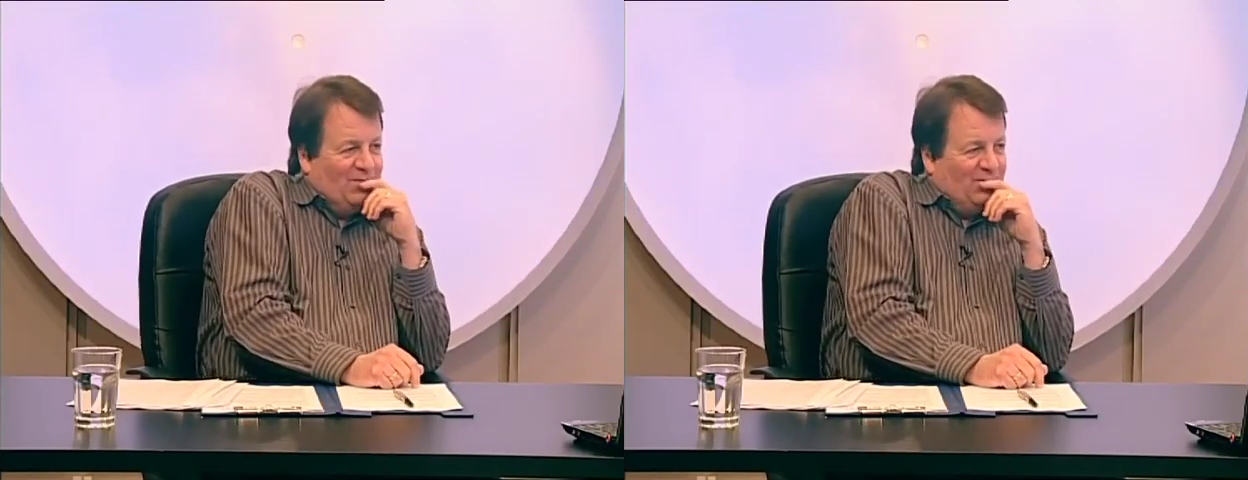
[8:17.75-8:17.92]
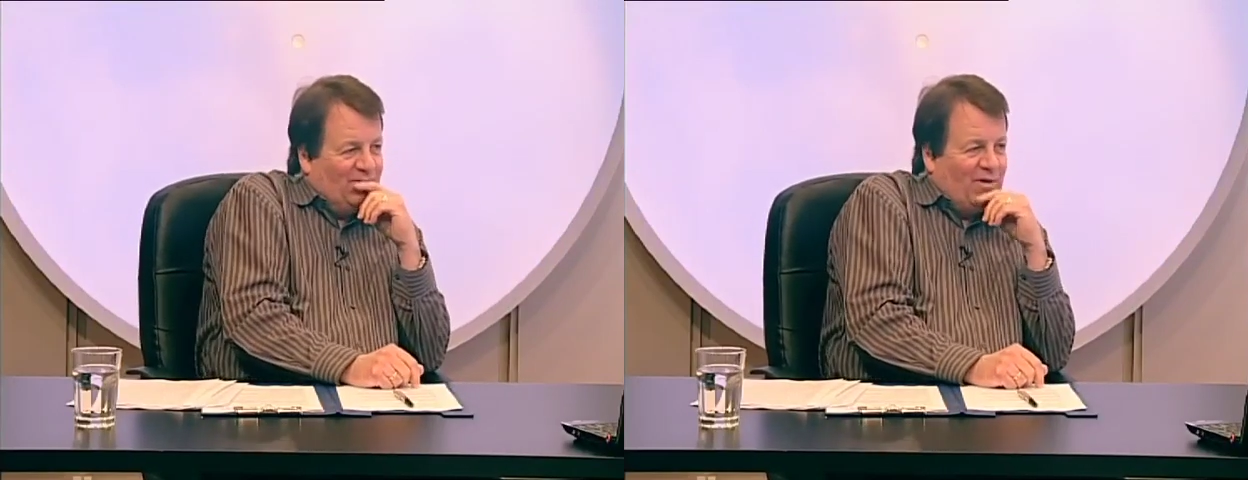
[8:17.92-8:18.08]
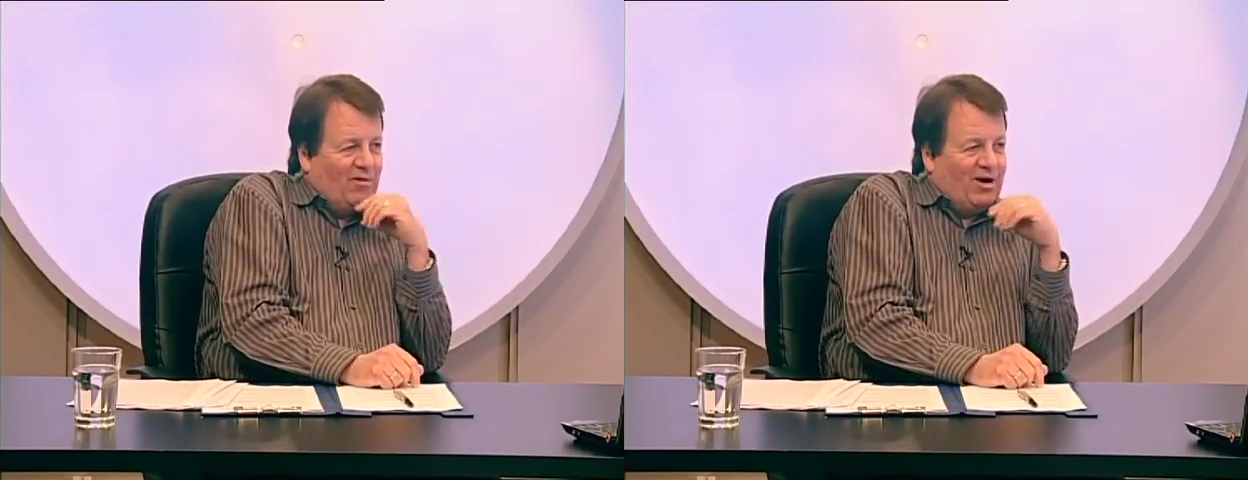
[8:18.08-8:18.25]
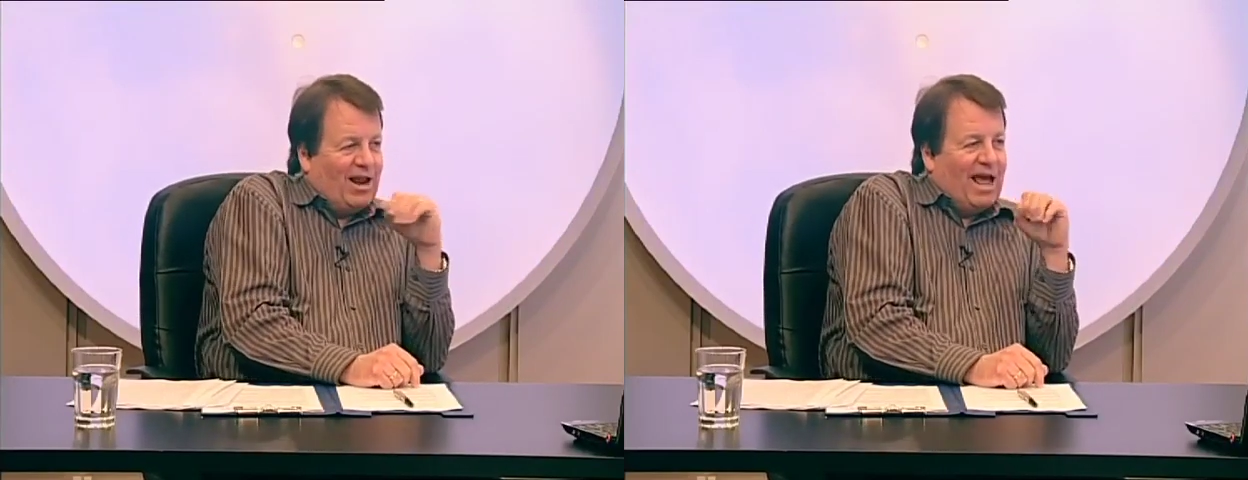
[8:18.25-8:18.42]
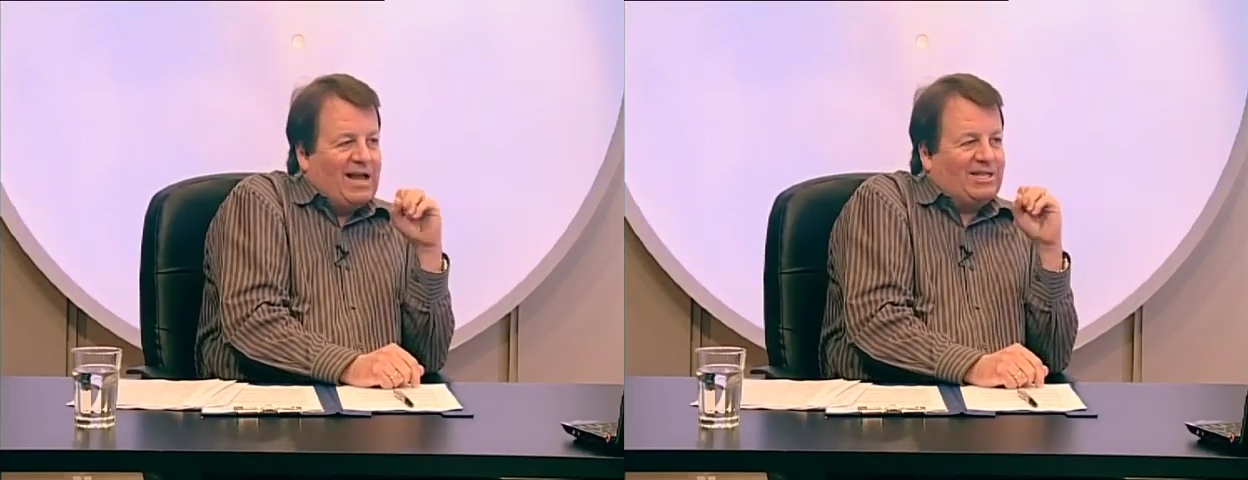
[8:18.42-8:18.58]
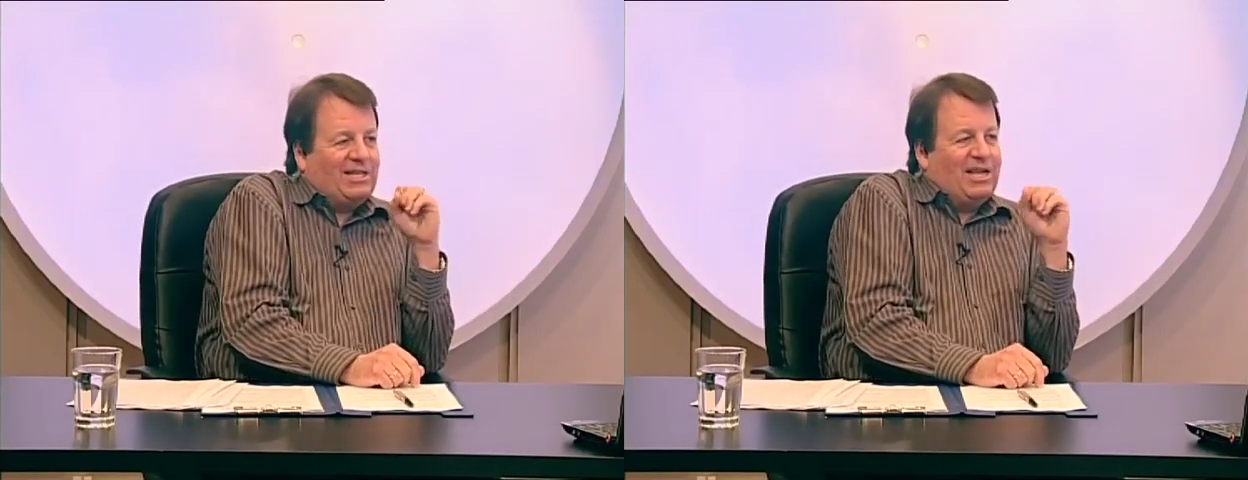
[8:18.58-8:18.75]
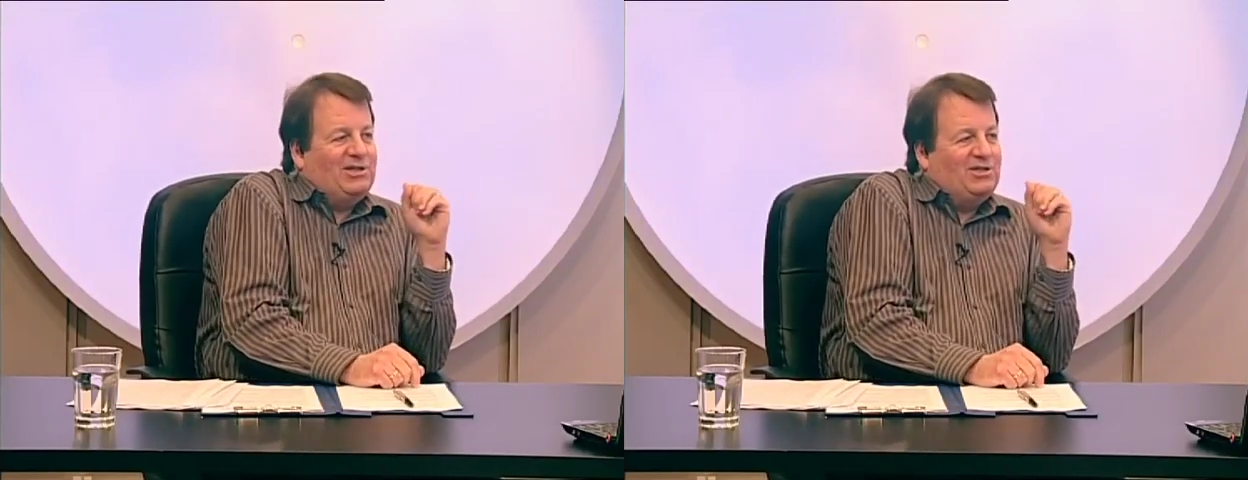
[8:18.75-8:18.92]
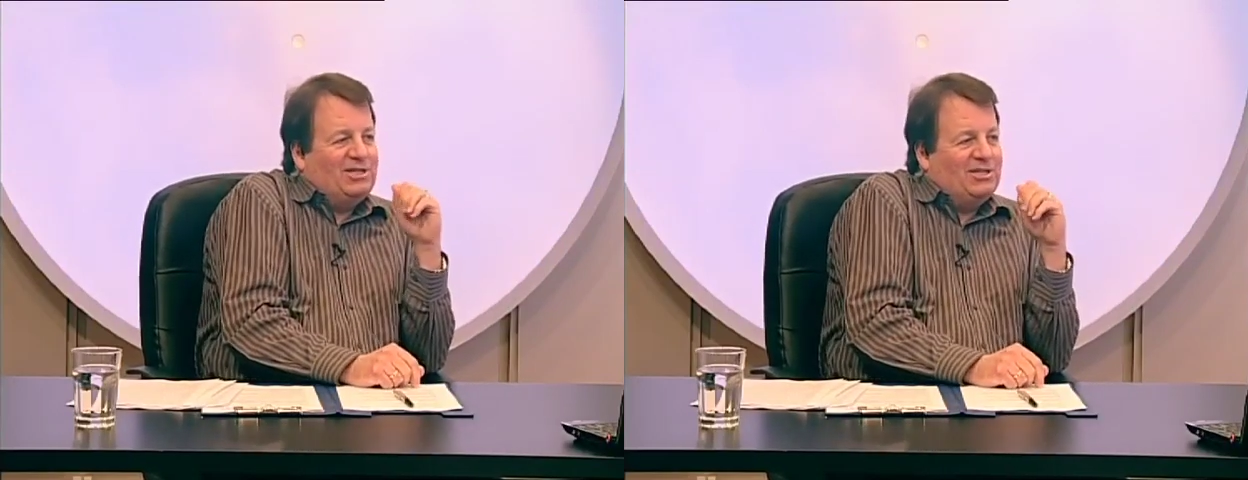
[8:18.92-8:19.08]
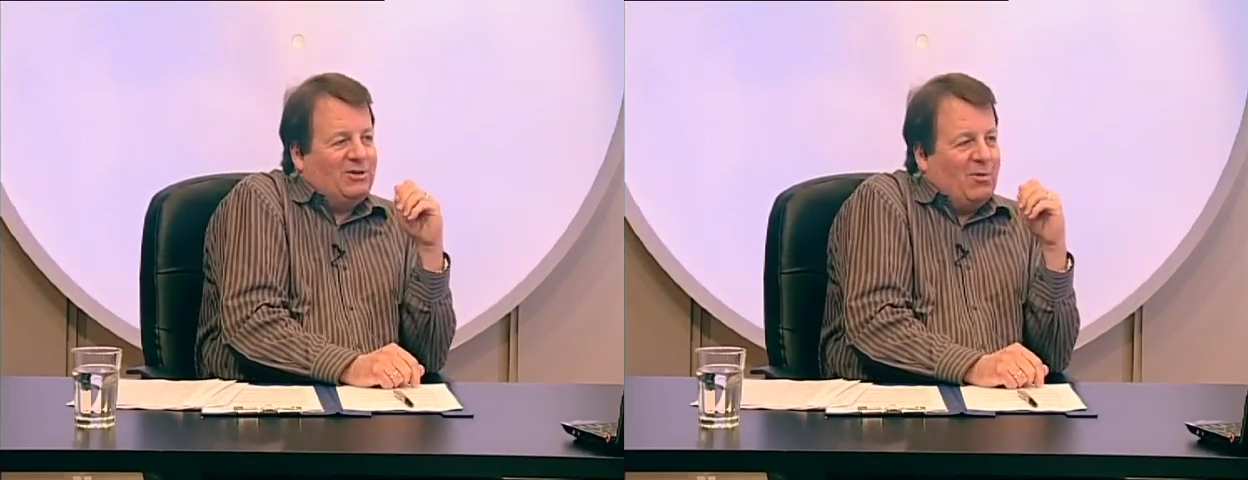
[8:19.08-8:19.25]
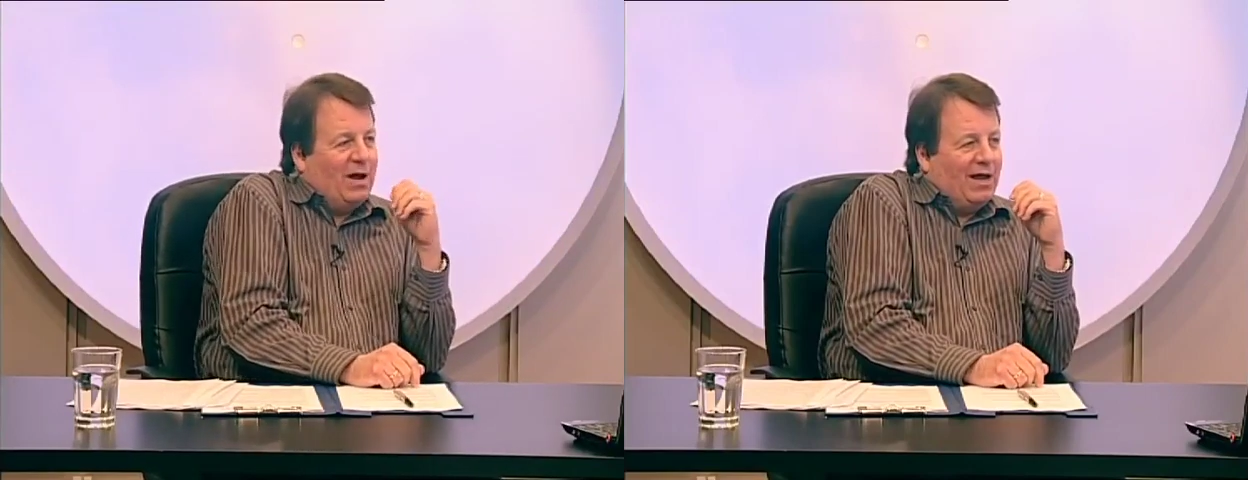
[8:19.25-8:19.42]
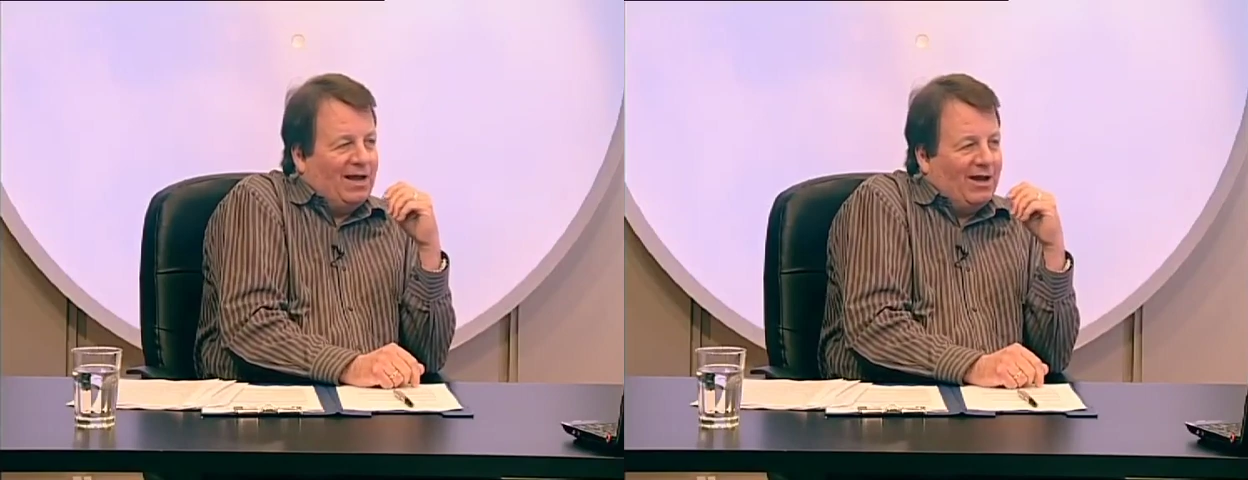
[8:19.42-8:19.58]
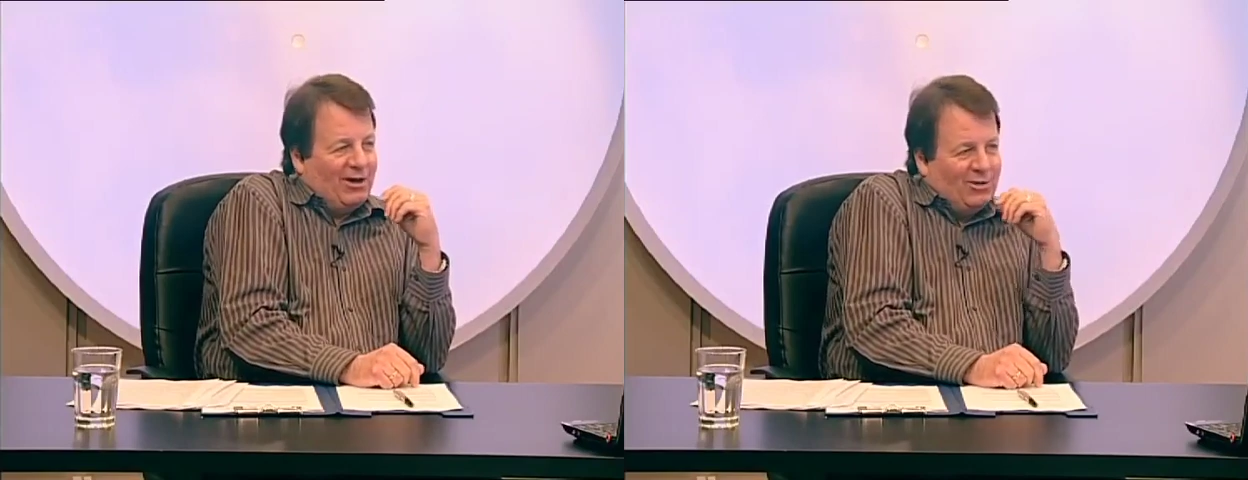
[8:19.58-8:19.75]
foreign accented quangos.